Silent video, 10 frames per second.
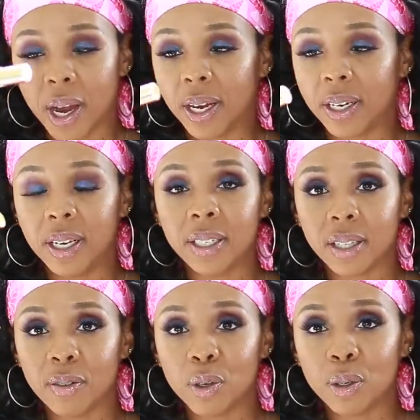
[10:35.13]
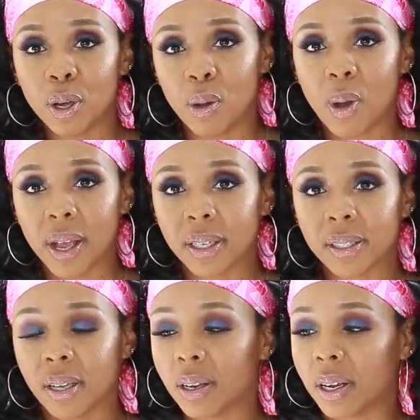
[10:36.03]
And these, if you know
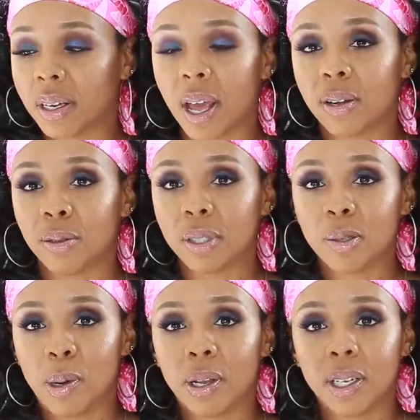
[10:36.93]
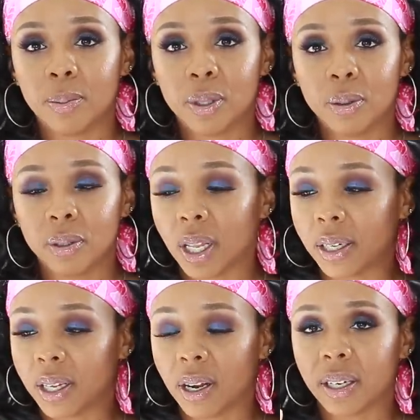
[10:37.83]
YSL, they're not no small lip tubes.
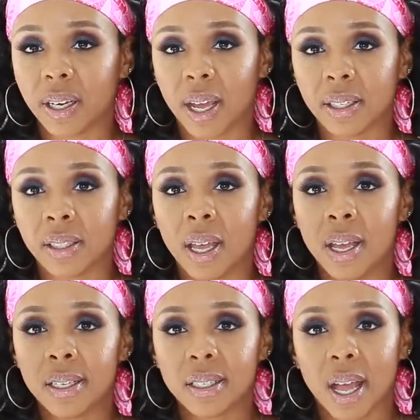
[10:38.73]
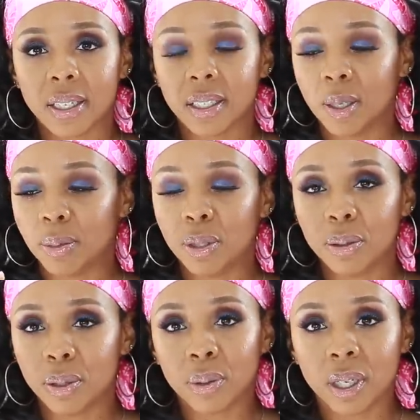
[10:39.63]
Like they're nice size lip
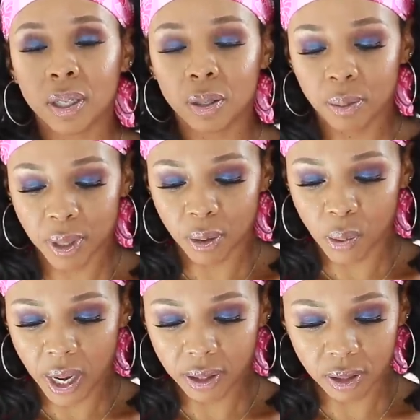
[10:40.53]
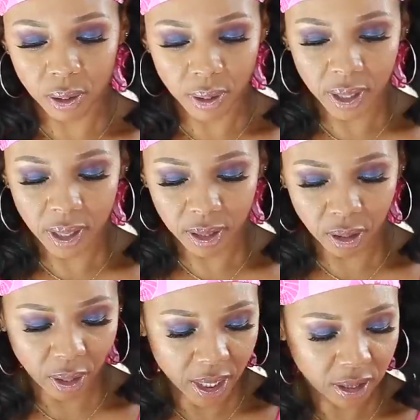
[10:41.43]
tubes with a little bit of weight to it.
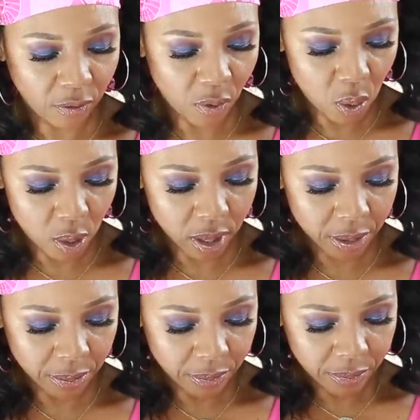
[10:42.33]
So that's four.